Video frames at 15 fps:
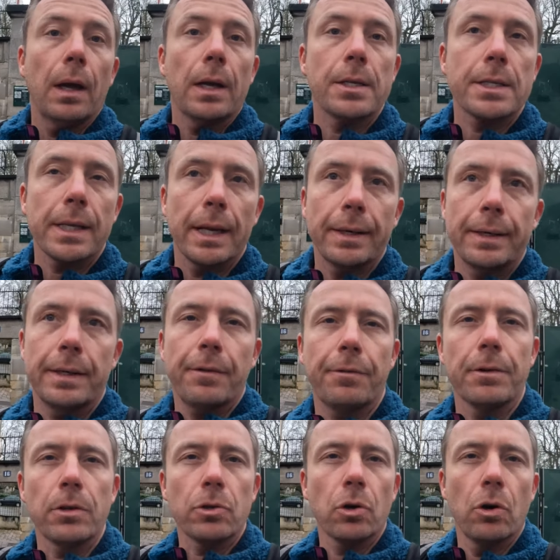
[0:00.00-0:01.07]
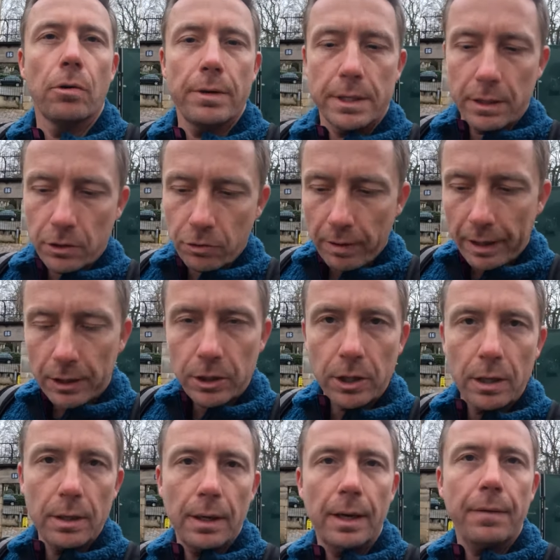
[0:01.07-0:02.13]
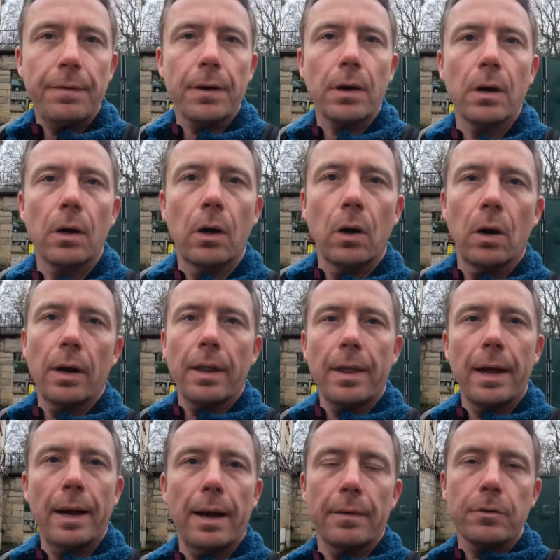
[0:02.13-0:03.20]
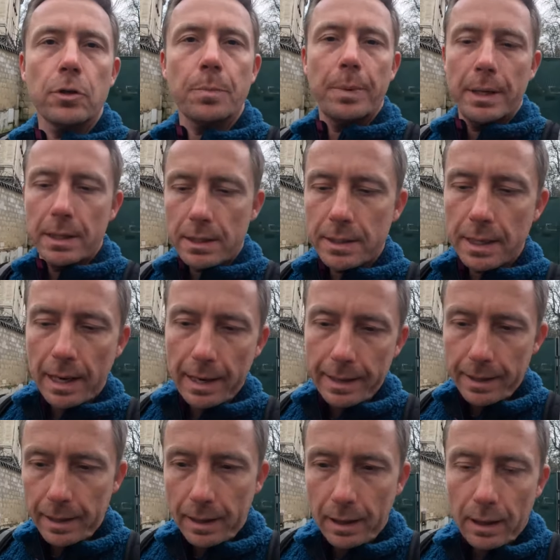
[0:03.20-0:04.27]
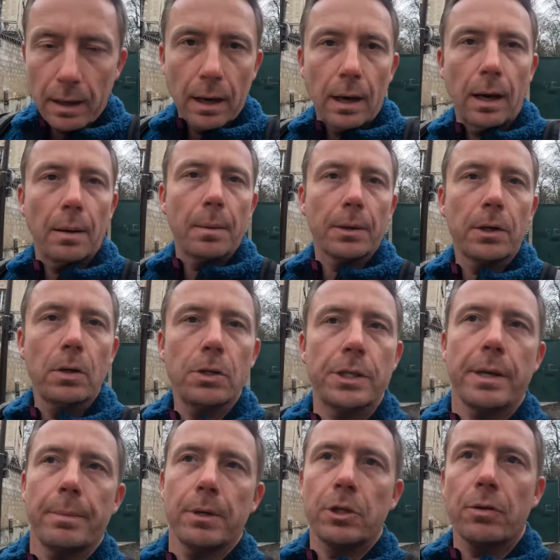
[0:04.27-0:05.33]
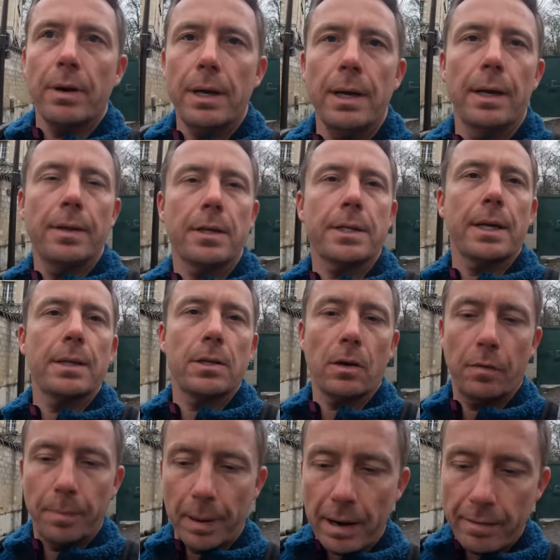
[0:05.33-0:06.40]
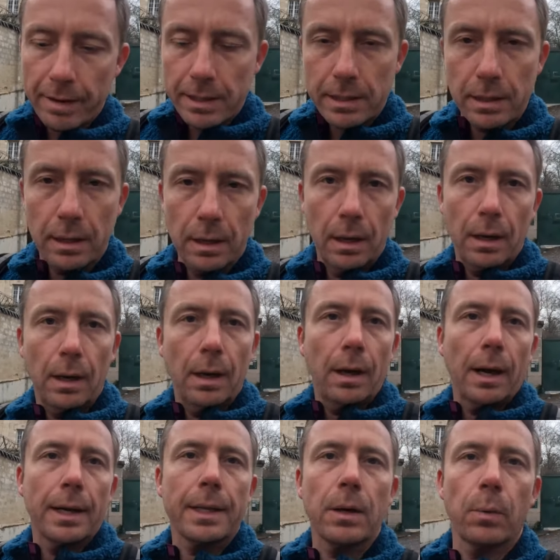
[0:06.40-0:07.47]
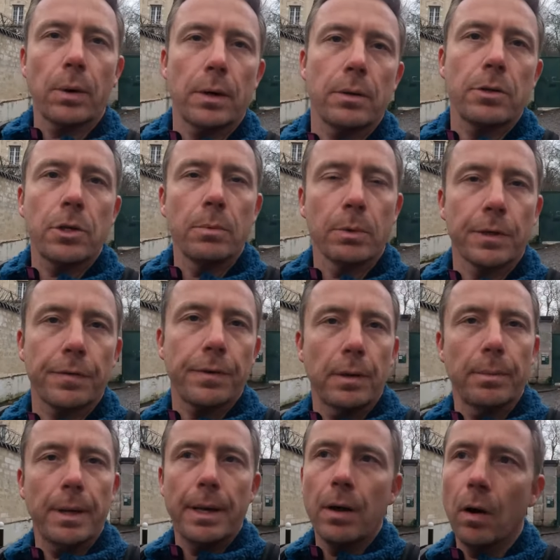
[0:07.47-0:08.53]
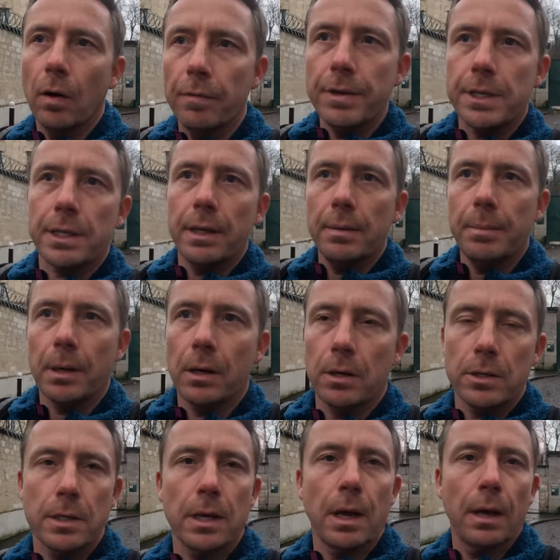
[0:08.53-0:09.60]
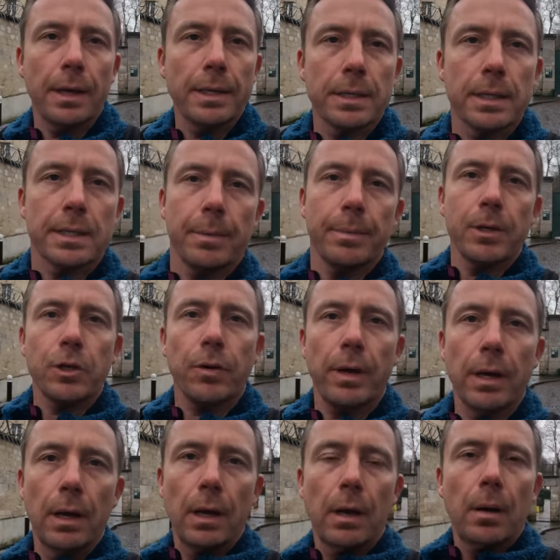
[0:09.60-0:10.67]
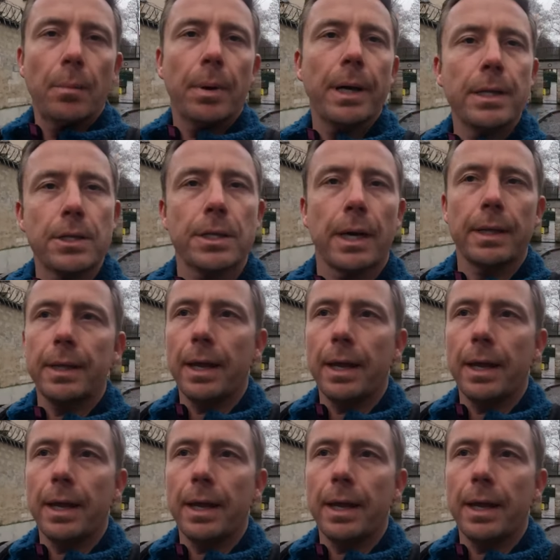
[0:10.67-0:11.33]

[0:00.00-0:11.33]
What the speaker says: a slightly different tourist attraction, if you can call it that. I've just been inside a huge cemetery in the center of Paris. I didn't want to do too much filming, obviously, because it's a cemetery, but inside